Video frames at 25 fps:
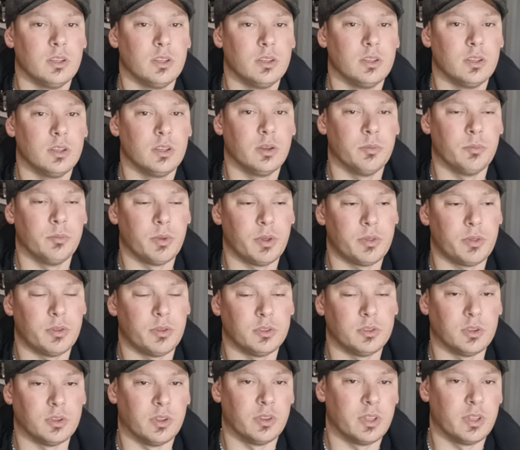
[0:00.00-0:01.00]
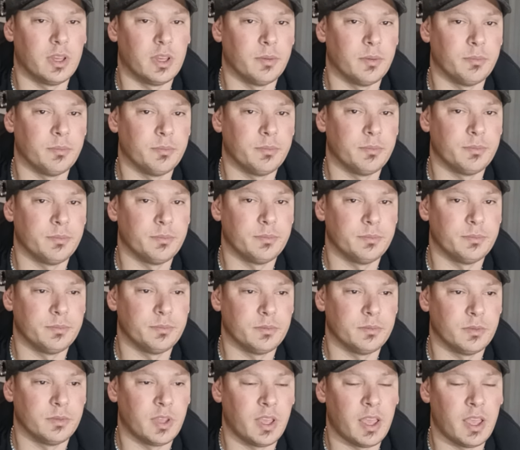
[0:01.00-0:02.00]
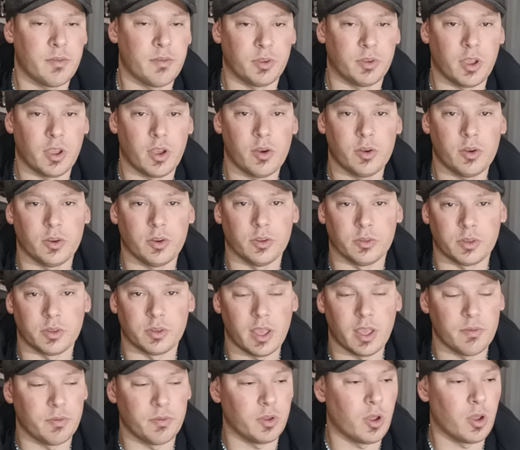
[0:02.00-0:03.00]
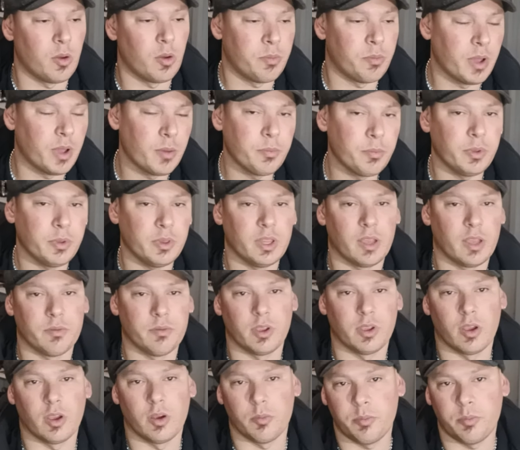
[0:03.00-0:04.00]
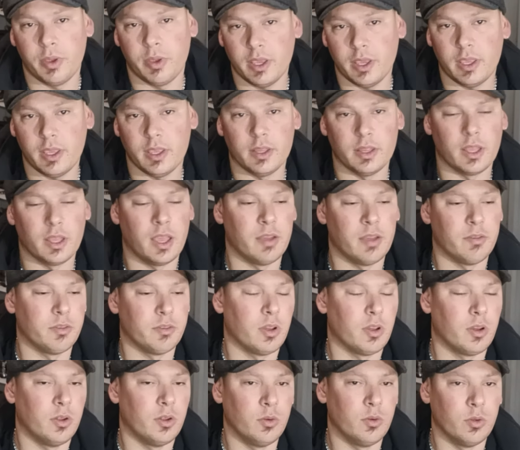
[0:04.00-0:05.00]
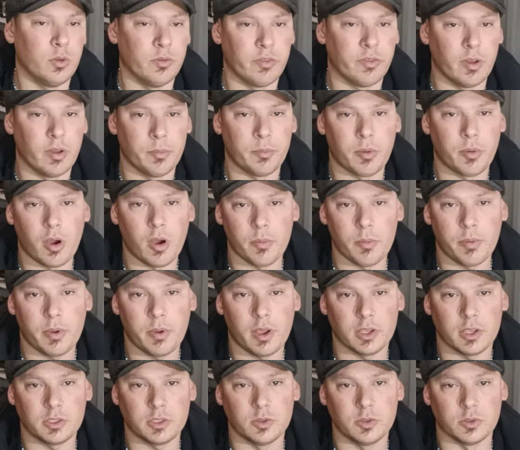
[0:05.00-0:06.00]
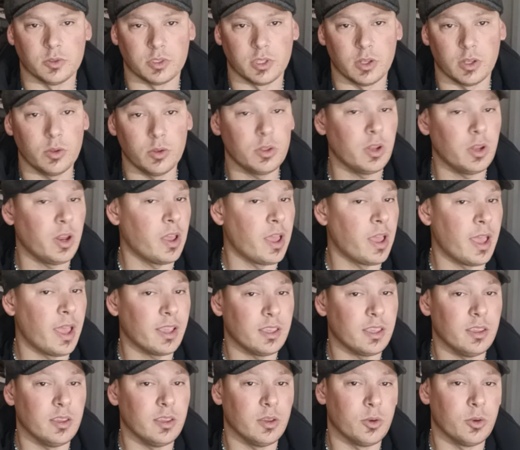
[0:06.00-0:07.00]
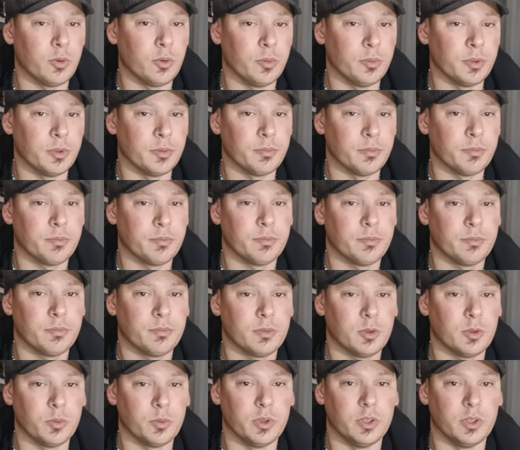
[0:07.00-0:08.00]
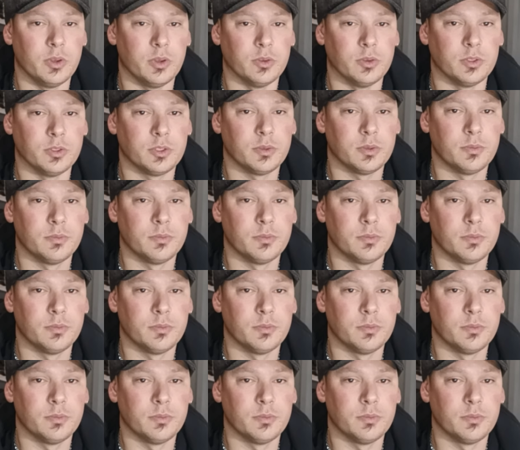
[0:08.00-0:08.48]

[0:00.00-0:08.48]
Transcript: and methods like that. They have a go at it. They have a go at bumping. They have a go at picking. They have a go at all of bypass tools. They look at our hacking equipment that we use.